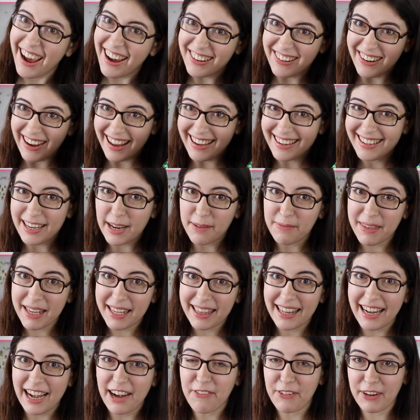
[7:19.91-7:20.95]
Oh, and
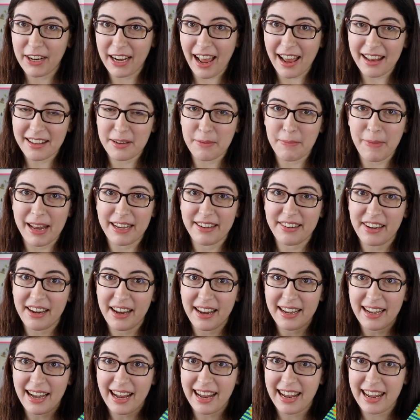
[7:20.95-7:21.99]
something that I forgot to
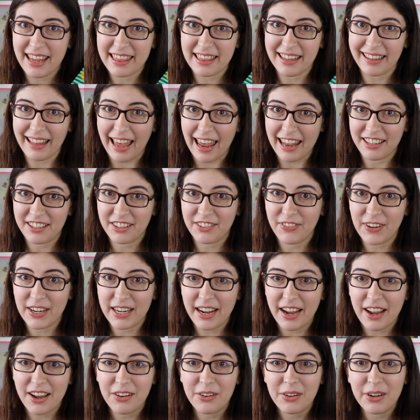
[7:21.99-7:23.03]
mention in the last
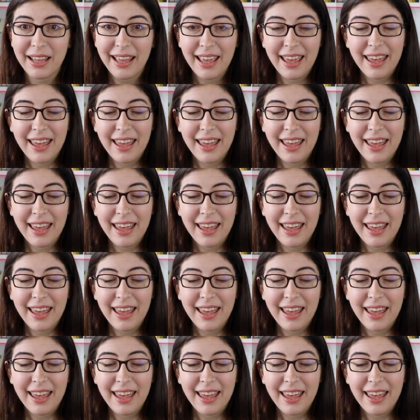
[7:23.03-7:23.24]
video,